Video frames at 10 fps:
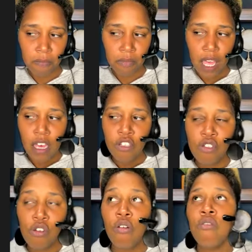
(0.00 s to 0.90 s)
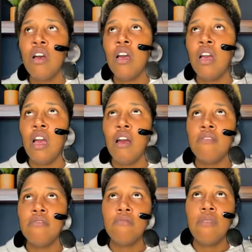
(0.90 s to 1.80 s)
So
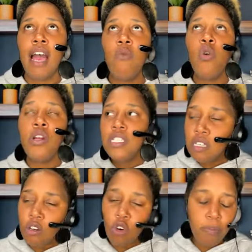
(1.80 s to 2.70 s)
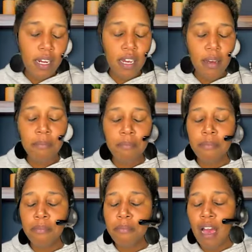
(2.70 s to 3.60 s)
I wanted to open up
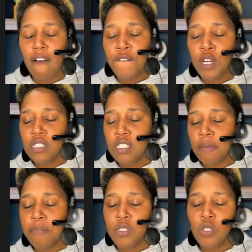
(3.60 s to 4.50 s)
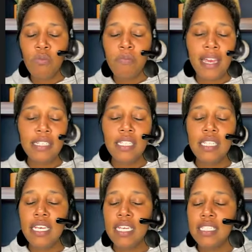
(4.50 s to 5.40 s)
our first episode back
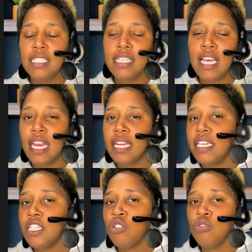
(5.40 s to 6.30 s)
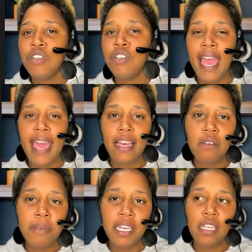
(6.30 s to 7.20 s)
today and just kind of get you
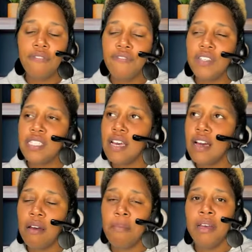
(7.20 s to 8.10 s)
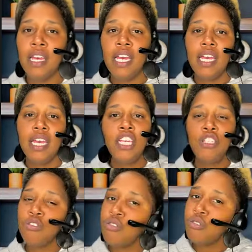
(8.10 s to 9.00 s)
reacclimated for some,
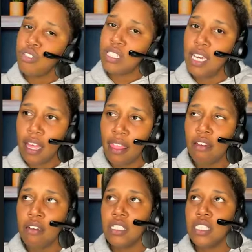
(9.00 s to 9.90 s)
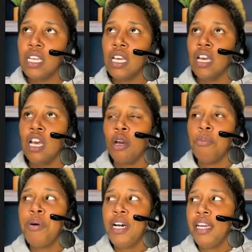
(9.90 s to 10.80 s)
introduced to others.
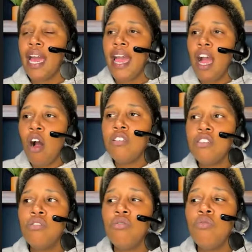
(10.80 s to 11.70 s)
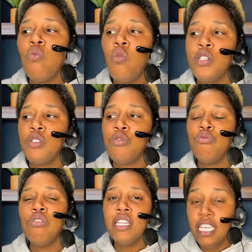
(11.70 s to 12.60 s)
But I also want to
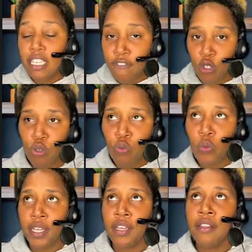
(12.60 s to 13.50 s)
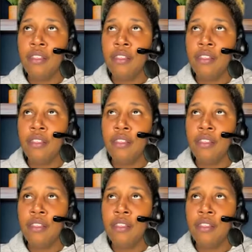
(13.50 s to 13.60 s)
leave you with